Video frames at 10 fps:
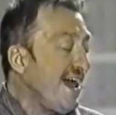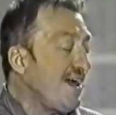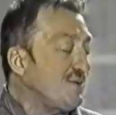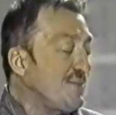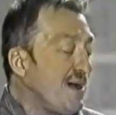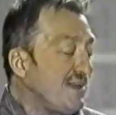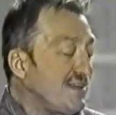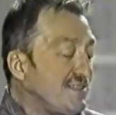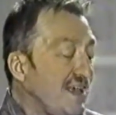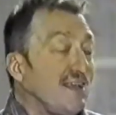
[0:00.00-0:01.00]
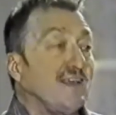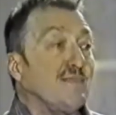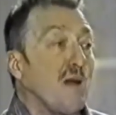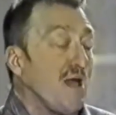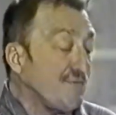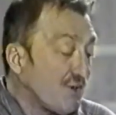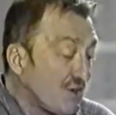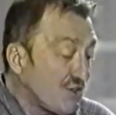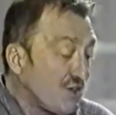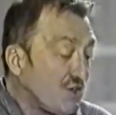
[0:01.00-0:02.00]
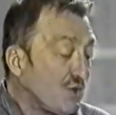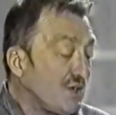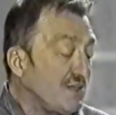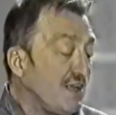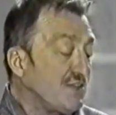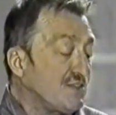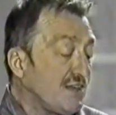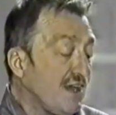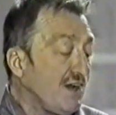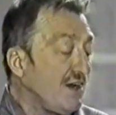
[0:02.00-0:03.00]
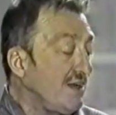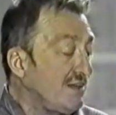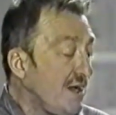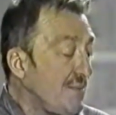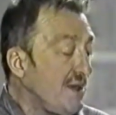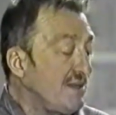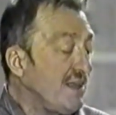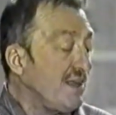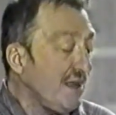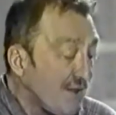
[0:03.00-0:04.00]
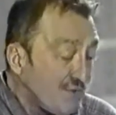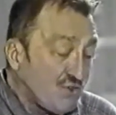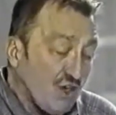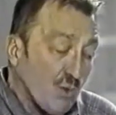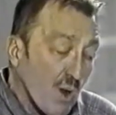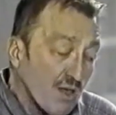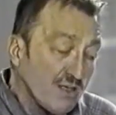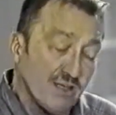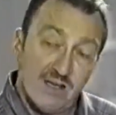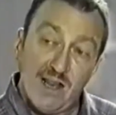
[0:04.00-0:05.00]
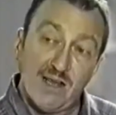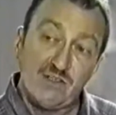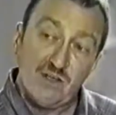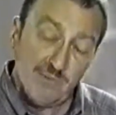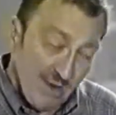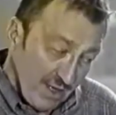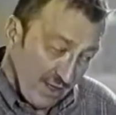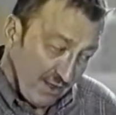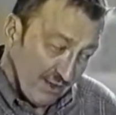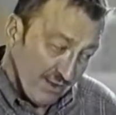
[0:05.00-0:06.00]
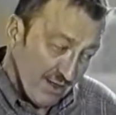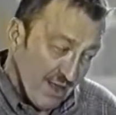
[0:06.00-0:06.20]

I reminded Sandy of my aversion to her intense stare and commented that if she wanted to connect to me,